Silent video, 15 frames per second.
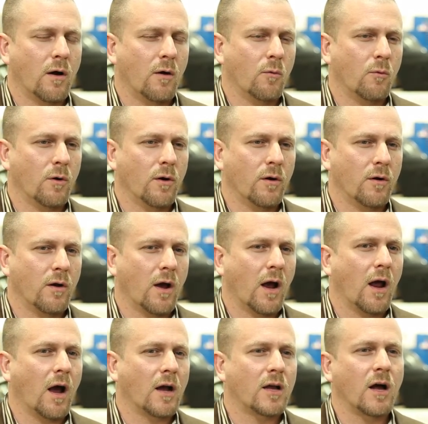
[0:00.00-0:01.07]
where
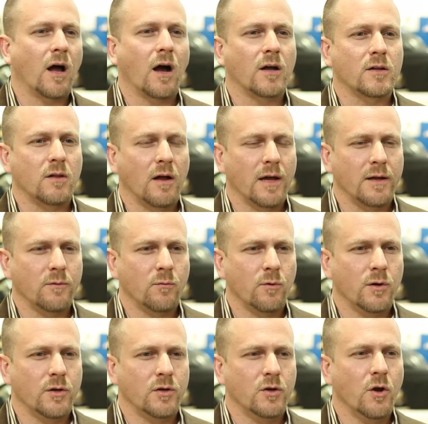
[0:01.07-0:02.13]
a client
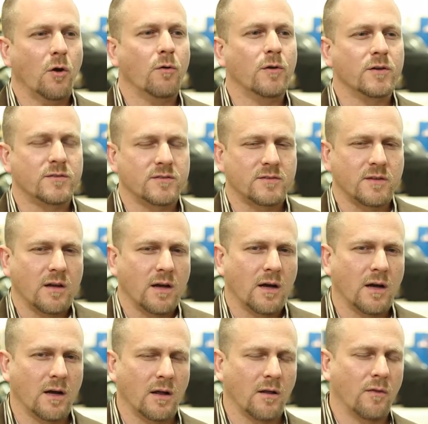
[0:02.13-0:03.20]
would notice
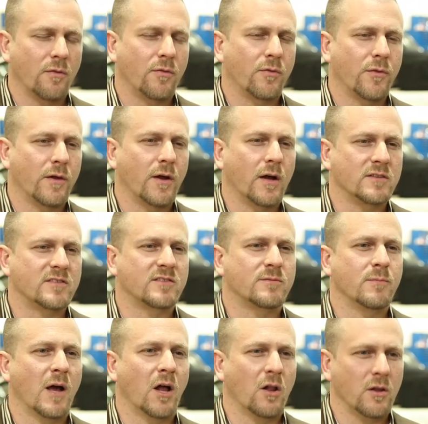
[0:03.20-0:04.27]
a
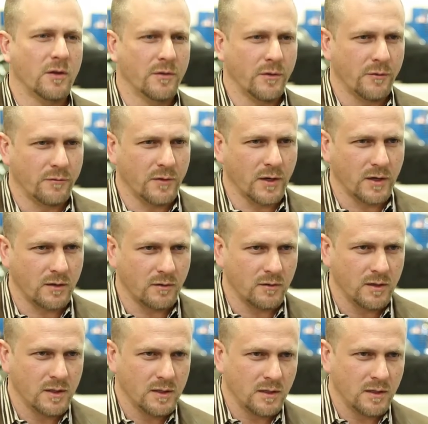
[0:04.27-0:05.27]
smell in their vehicle,